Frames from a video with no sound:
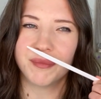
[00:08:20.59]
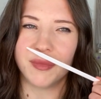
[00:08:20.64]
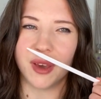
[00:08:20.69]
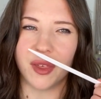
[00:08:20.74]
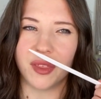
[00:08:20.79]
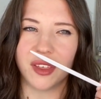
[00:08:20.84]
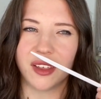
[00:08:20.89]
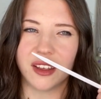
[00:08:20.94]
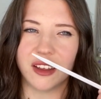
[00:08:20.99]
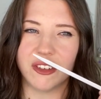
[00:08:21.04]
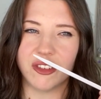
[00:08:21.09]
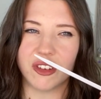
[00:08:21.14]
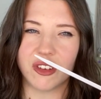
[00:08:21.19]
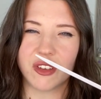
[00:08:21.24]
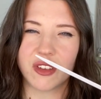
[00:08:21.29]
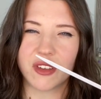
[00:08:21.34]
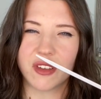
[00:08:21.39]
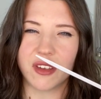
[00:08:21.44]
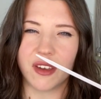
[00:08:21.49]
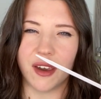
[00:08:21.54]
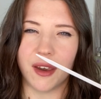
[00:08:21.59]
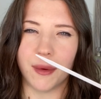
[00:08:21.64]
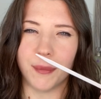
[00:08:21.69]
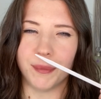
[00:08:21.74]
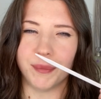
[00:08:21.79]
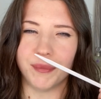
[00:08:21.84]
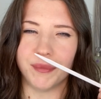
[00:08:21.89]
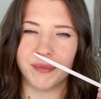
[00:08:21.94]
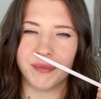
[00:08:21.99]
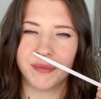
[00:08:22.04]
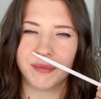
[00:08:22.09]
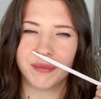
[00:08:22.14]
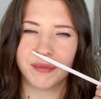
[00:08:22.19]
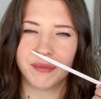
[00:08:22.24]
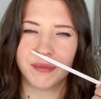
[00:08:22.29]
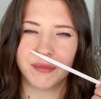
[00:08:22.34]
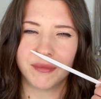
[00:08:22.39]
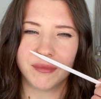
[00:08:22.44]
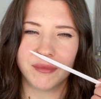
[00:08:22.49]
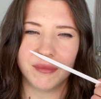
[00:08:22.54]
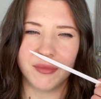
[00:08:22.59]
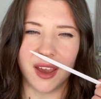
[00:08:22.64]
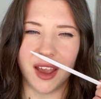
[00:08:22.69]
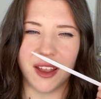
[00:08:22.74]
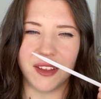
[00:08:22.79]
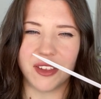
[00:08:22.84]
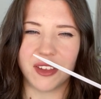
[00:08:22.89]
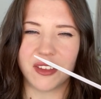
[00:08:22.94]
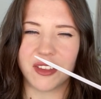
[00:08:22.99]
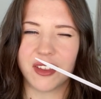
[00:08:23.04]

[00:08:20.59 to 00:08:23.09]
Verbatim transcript: I think it just um, adds a